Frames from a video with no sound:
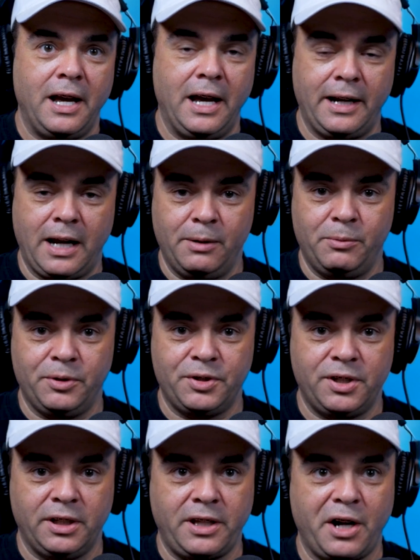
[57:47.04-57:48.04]
and I will
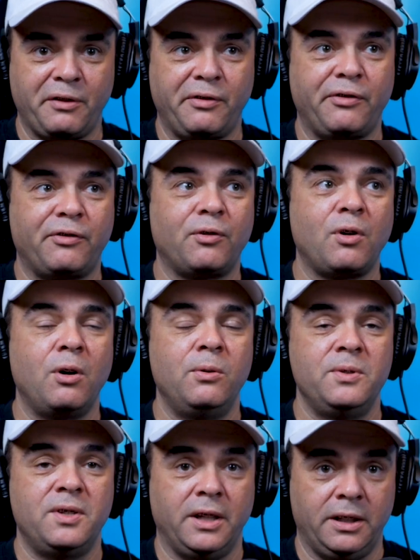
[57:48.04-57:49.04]
sit there
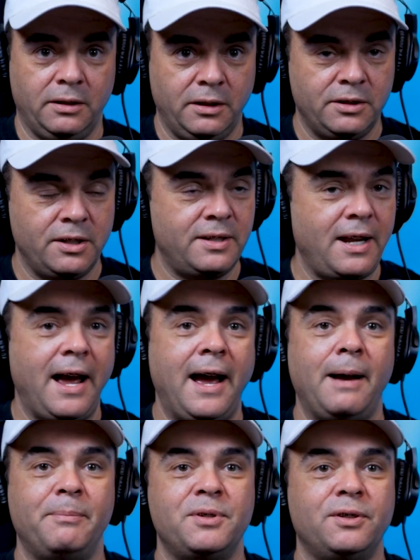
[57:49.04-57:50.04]
frozen, just
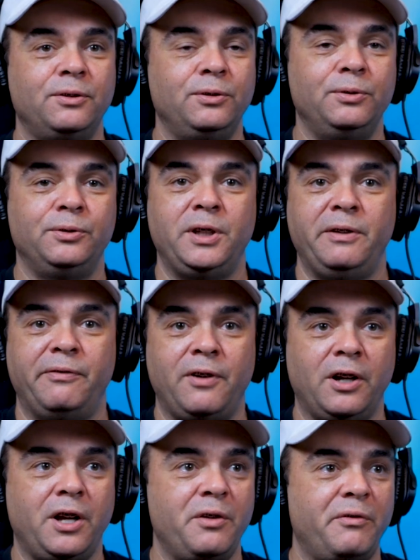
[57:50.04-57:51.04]
absolutely
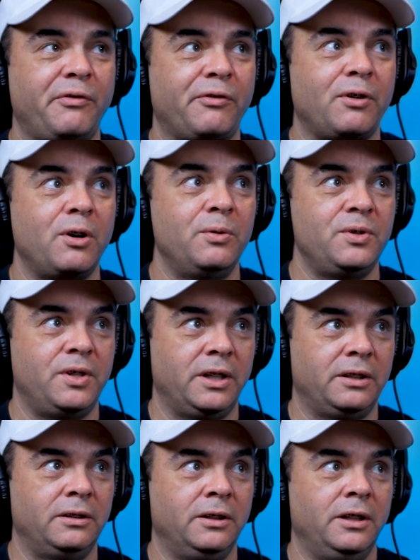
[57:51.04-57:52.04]
fucking
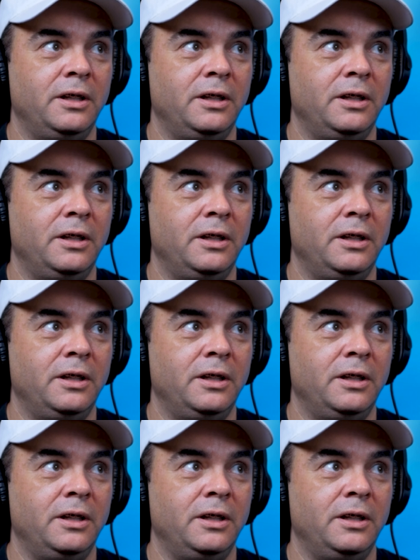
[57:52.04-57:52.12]
frozen.